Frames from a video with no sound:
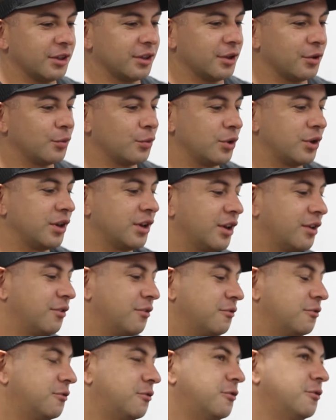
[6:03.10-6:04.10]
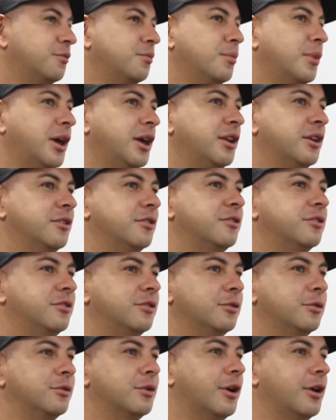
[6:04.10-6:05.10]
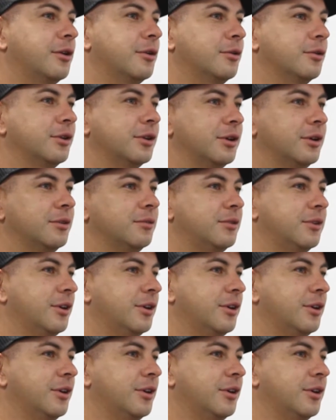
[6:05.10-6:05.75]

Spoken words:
that we have managed to not only